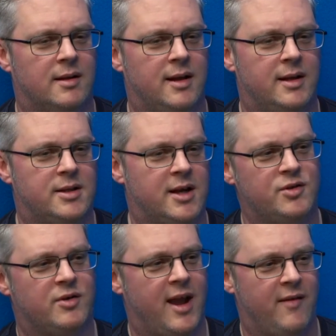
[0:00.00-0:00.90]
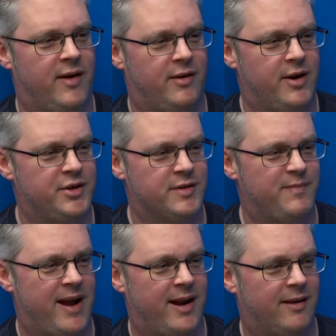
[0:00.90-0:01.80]
the International Cat Federation's
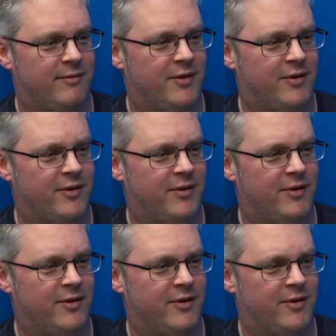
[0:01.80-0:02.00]
banning